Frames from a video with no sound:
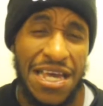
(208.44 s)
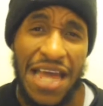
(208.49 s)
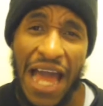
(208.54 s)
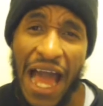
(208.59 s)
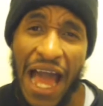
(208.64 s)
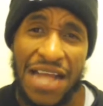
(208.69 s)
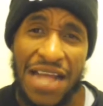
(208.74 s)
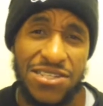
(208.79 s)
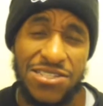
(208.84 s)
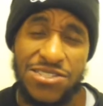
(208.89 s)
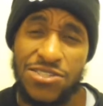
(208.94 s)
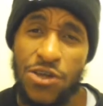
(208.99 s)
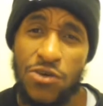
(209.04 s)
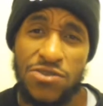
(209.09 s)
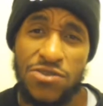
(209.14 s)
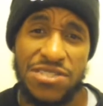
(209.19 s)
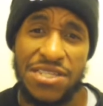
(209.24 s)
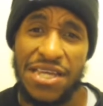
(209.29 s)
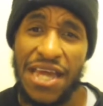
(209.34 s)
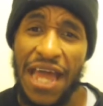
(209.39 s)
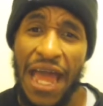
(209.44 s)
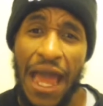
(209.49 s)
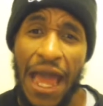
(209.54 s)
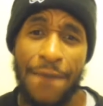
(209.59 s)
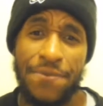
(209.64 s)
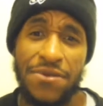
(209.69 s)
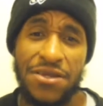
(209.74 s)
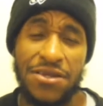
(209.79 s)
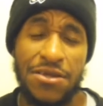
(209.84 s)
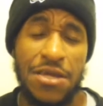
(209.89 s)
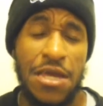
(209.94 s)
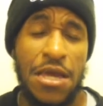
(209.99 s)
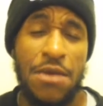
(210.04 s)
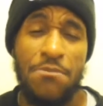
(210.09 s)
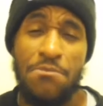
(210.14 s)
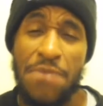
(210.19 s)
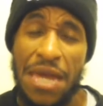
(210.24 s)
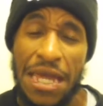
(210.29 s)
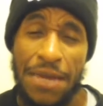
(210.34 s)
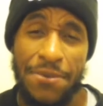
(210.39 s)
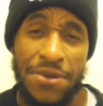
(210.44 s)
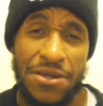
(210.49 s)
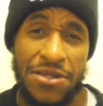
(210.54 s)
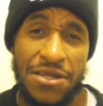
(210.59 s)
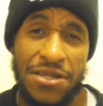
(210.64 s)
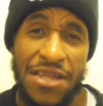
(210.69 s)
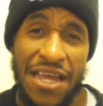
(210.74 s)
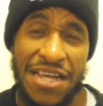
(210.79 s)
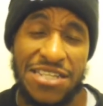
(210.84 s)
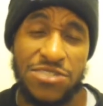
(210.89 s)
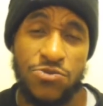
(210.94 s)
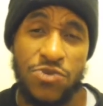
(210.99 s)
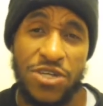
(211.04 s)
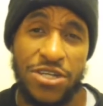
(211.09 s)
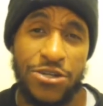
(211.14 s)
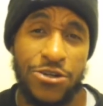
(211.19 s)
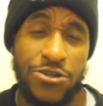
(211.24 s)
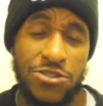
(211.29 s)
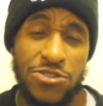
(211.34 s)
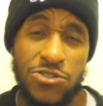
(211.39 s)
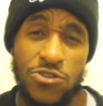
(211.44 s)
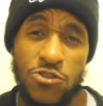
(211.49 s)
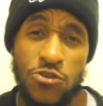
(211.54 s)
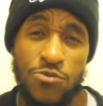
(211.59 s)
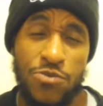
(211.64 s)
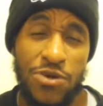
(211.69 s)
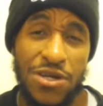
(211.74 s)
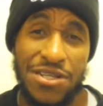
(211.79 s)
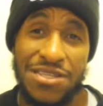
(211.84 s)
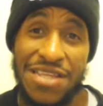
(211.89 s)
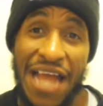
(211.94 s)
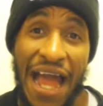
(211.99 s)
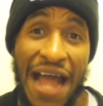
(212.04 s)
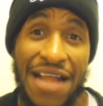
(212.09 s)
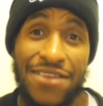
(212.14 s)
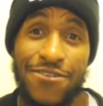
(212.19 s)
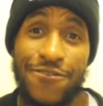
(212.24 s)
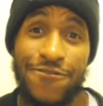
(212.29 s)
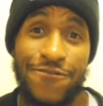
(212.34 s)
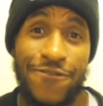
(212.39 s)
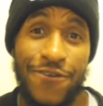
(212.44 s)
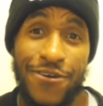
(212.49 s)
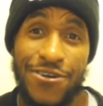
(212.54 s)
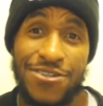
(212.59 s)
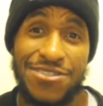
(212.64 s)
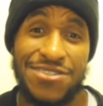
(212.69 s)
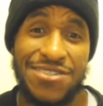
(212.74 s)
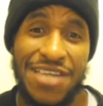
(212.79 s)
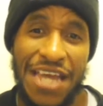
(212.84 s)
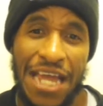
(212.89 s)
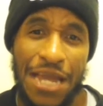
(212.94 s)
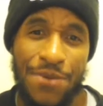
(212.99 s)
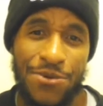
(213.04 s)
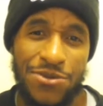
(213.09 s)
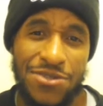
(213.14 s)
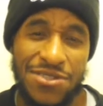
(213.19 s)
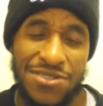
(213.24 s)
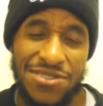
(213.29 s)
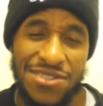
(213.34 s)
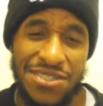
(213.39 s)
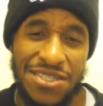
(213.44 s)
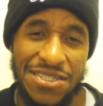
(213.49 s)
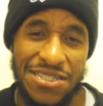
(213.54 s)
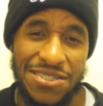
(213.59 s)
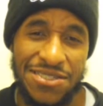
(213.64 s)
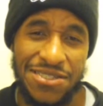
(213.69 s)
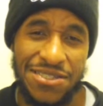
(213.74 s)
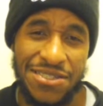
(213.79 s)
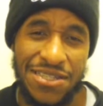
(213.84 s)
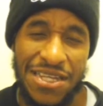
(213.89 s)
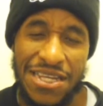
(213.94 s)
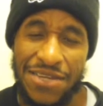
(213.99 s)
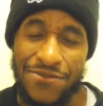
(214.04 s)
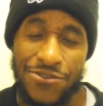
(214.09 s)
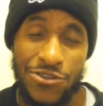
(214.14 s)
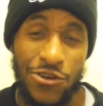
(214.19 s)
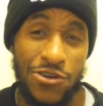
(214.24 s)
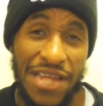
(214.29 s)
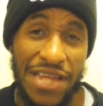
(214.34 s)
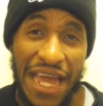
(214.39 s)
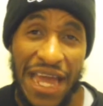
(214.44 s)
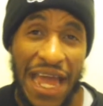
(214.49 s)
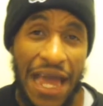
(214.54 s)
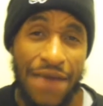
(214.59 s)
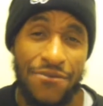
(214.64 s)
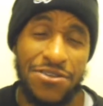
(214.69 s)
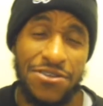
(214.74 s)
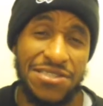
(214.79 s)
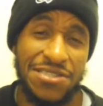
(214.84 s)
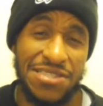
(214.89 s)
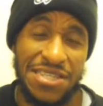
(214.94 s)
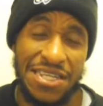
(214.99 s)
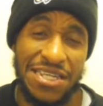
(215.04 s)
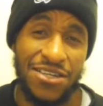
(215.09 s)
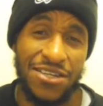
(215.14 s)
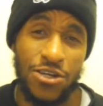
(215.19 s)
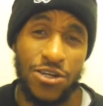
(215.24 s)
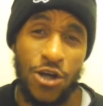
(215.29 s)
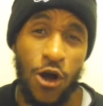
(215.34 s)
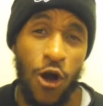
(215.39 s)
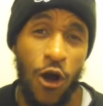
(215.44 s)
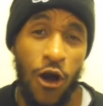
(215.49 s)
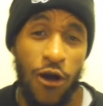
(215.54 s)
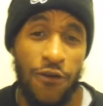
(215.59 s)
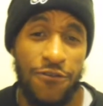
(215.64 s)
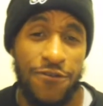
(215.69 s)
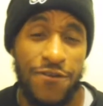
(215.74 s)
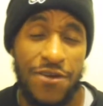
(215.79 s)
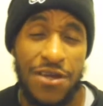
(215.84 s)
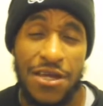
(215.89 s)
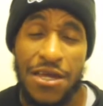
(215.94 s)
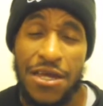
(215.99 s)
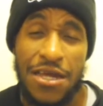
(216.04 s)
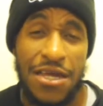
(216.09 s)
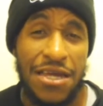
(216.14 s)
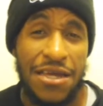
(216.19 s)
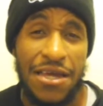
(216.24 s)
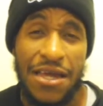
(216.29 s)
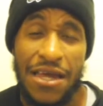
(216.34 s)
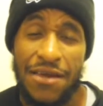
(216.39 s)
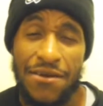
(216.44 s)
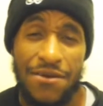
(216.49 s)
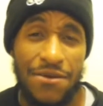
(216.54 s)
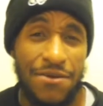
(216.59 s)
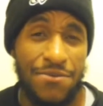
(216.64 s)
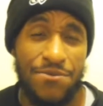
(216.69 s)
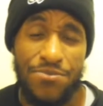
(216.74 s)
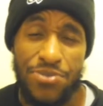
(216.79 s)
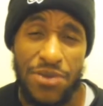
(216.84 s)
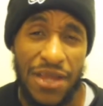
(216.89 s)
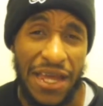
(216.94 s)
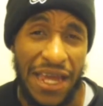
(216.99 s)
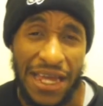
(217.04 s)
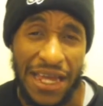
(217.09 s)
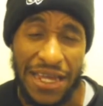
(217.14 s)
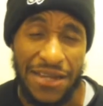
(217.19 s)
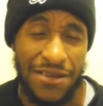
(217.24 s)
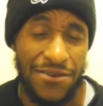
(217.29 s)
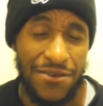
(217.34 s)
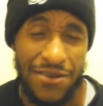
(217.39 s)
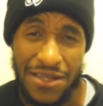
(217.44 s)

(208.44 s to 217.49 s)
I just don't see it happening. Maybe in the next week or two, but not the first game of the season, even though they haven't seen Goff play,